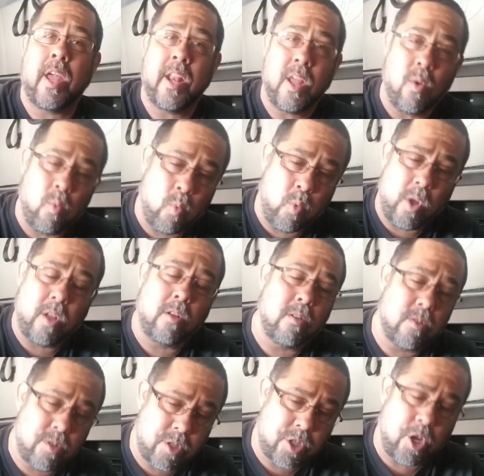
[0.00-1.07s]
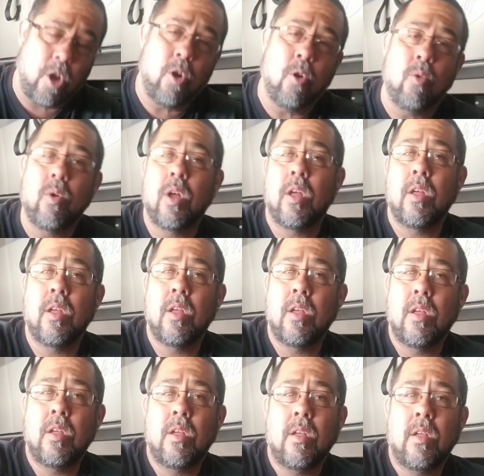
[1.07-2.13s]
and it will show
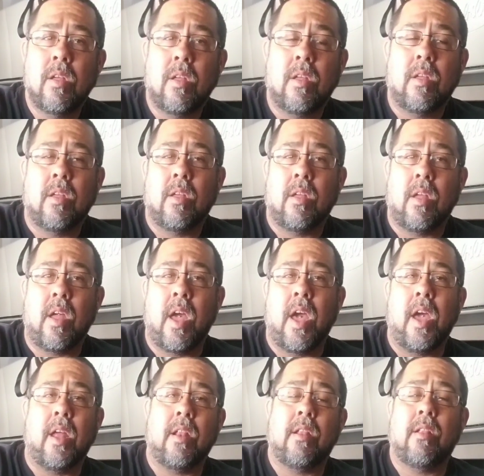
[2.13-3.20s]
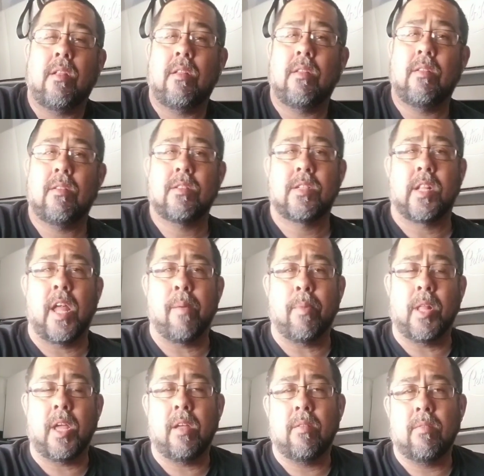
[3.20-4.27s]
at
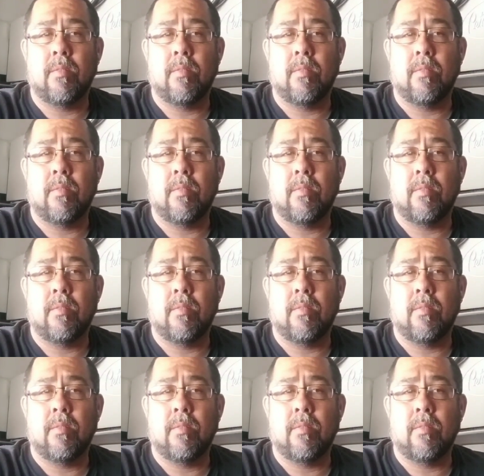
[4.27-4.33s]
Slamily.